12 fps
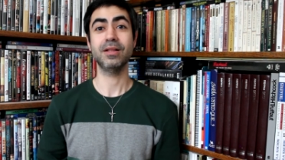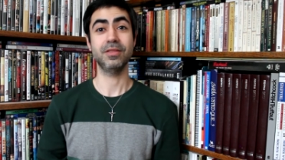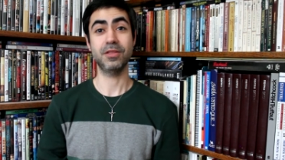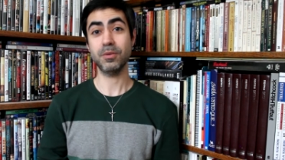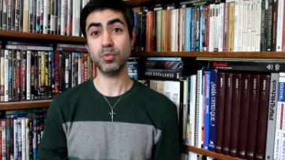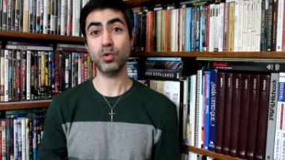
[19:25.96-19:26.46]

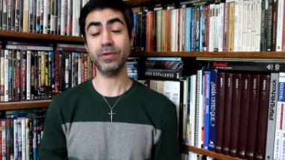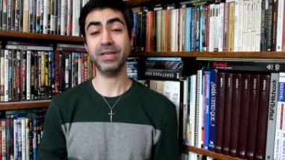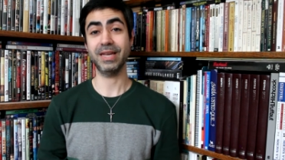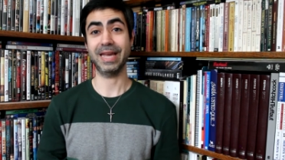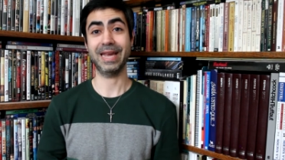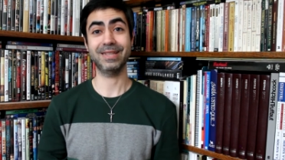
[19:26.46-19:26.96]
the
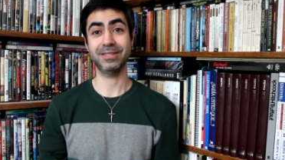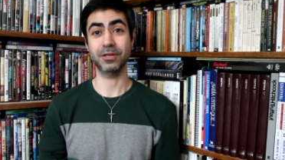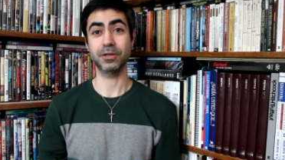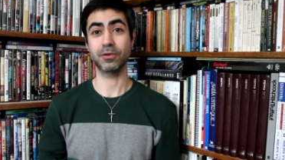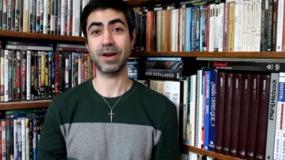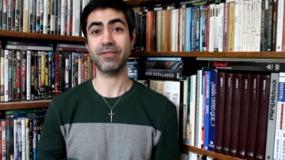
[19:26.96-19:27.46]
movie, and
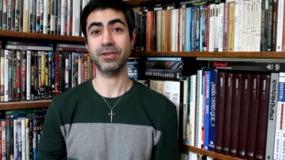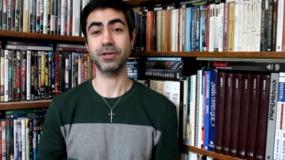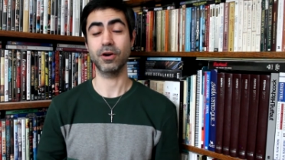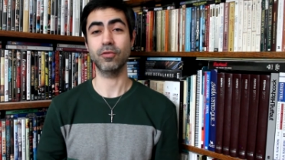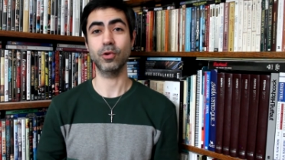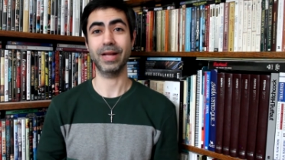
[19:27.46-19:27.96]
the graphic
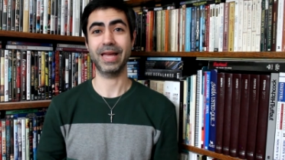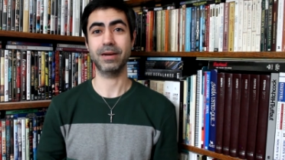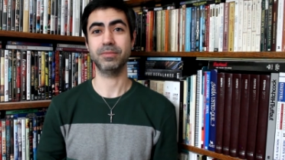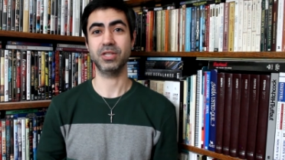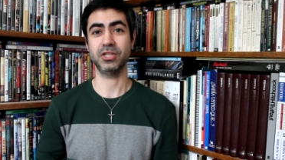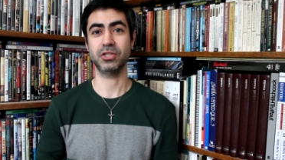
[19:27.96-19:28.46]
novel
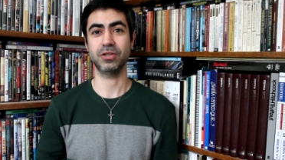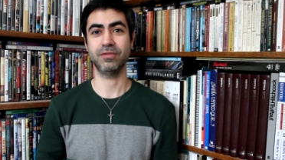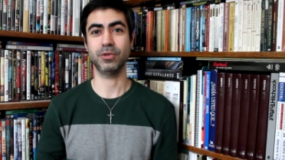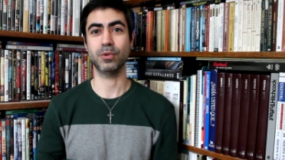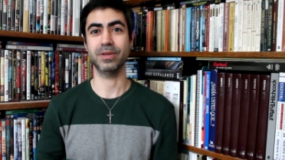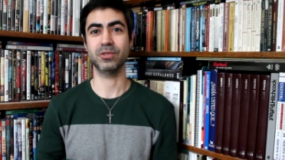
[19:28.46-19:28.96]
adaptation if
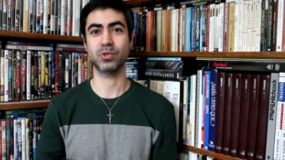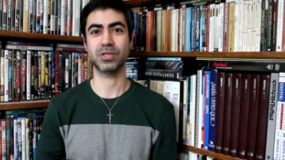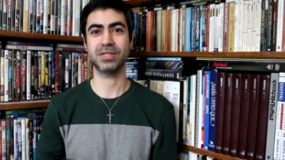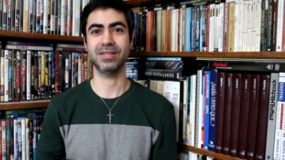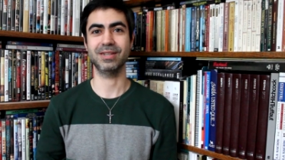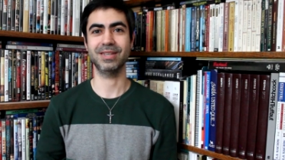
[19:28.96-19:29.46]
you're
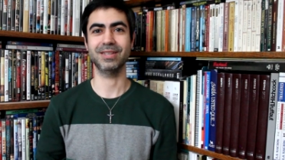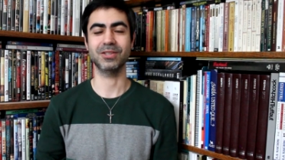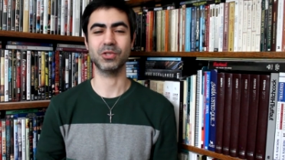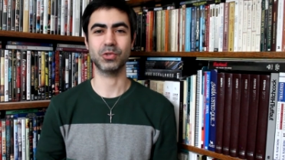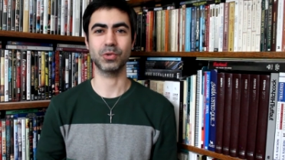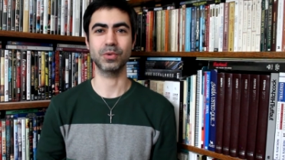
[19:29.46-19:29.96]
interested in the
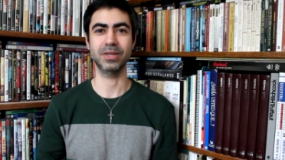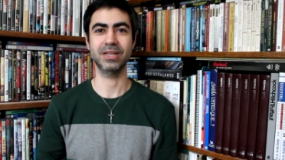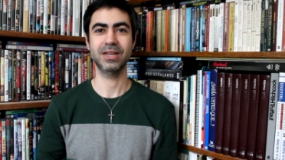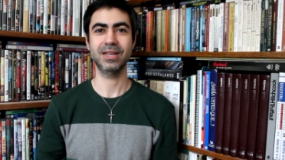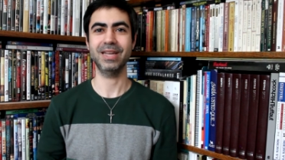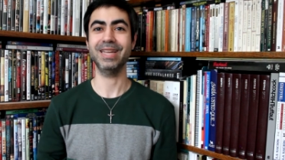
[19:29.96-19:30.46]
story
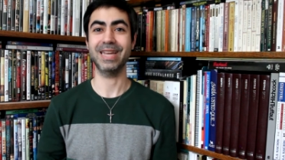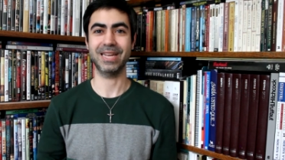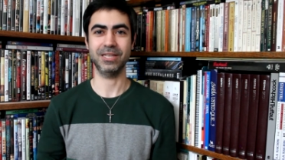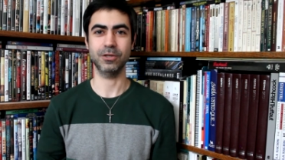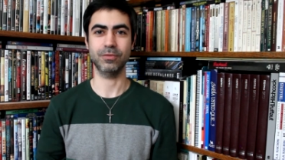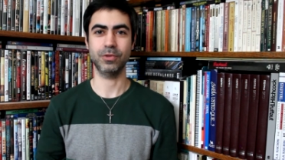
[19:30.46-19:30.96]
in
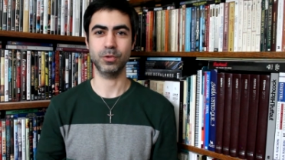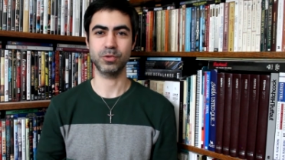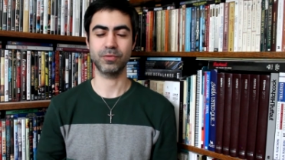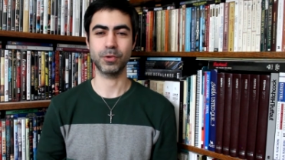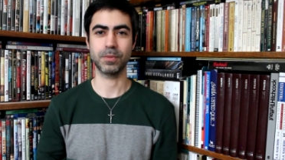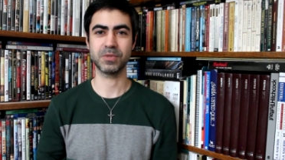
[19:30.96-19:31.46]
any of those
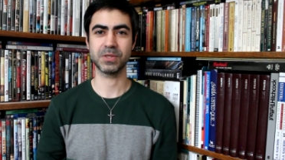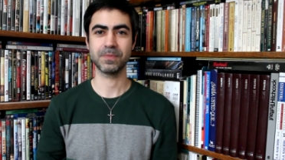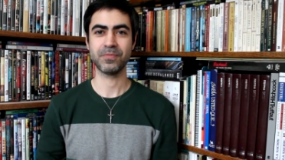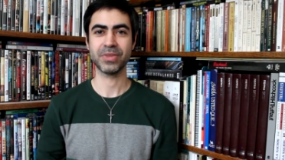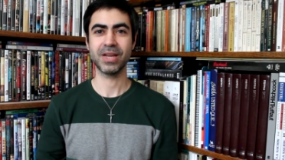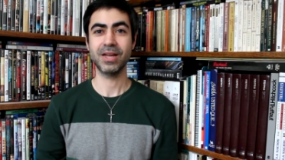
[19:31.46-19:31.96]
forms.
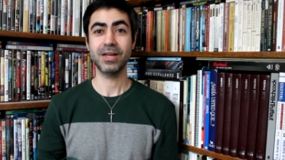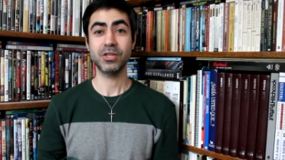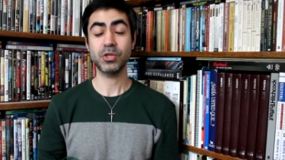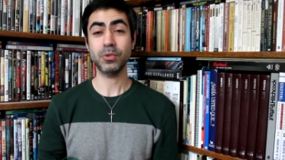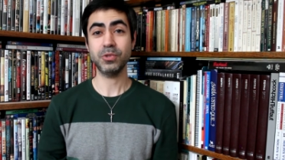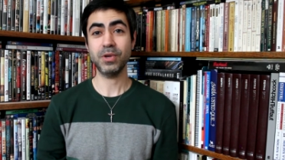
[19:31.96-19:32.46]

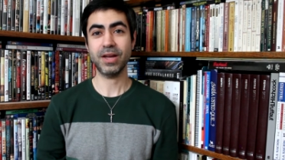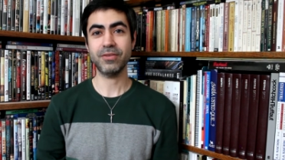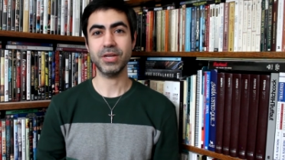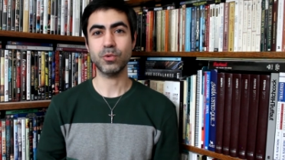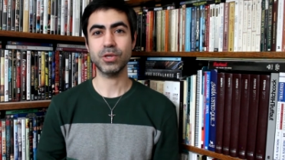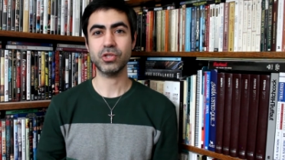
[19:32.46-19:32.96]
So do you have
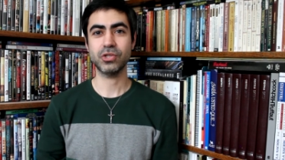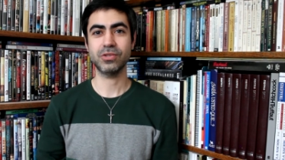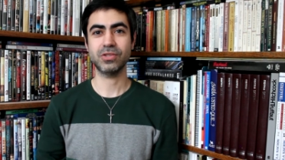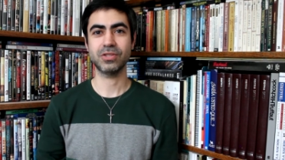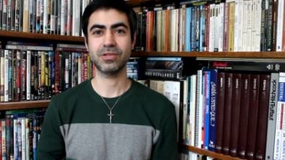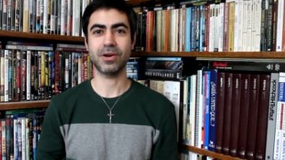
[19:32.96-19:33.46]
any
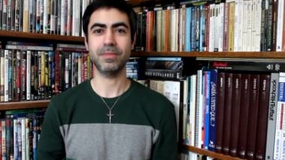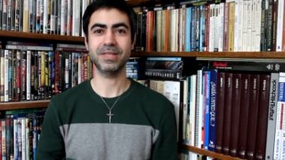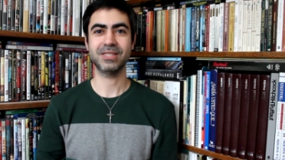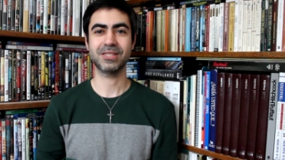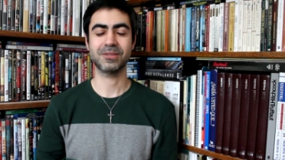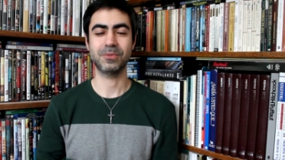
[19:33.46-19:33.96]
questions,
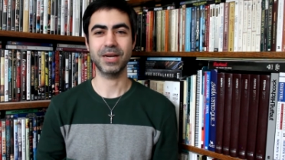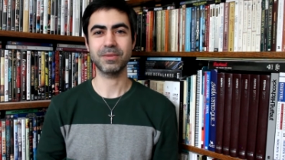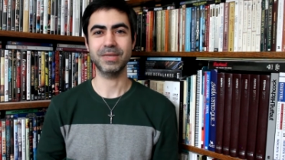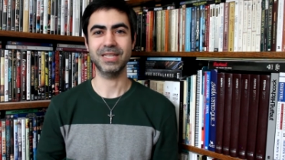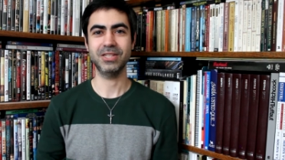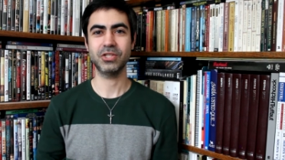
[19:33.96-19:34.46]
comments,
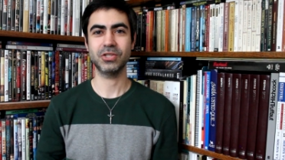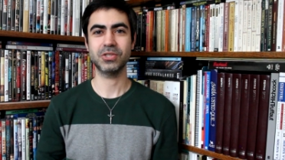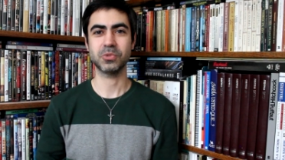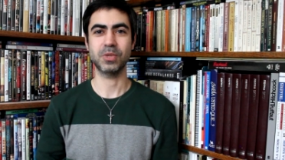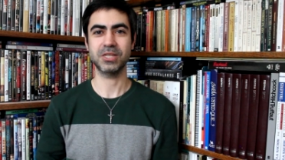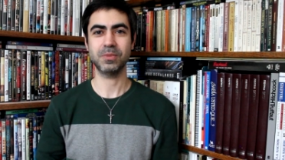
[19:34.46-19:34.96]

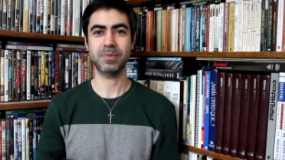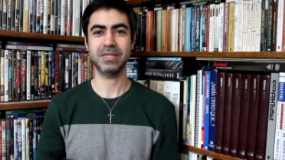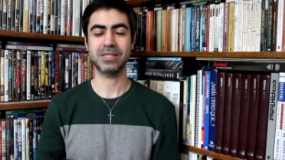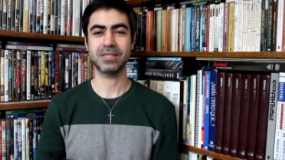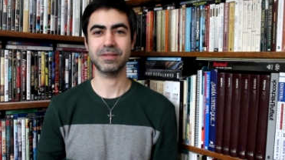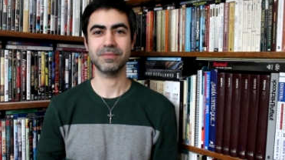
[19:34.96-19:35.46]
recommendations,
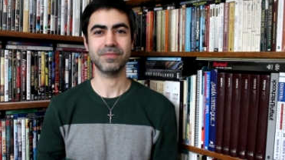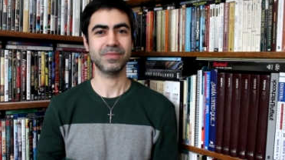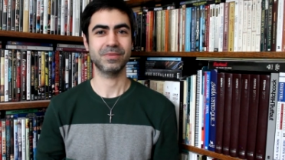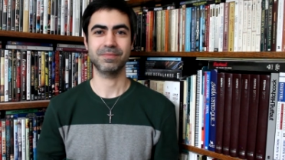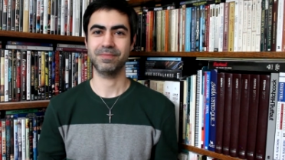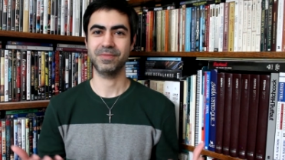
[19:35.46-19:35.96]
recipes?
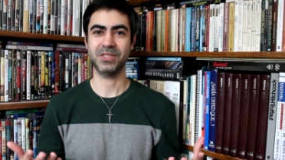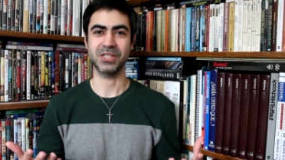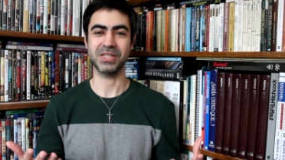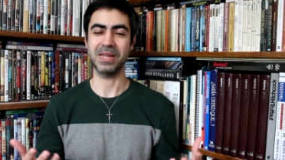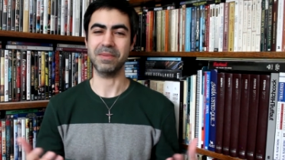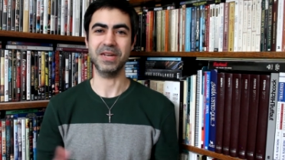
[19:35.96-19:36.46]

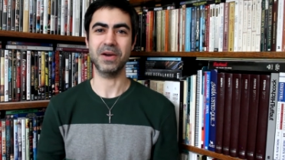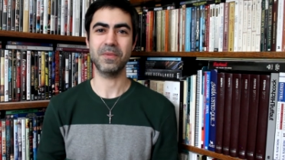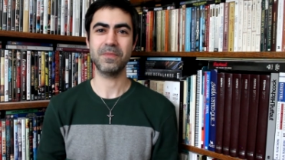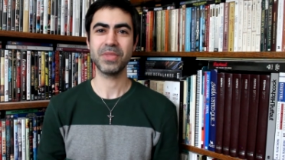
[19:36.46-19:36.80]
Just let me know.